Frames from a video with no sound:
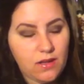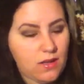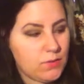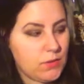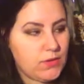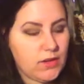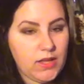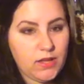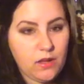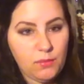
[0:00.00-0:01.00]
I got
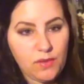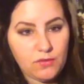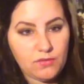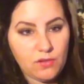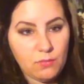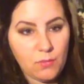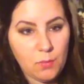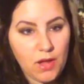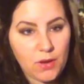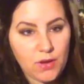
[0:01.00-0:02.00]
a copy from
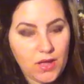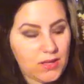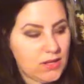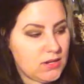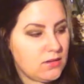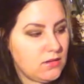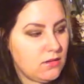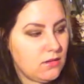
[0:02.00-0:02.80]
Myra in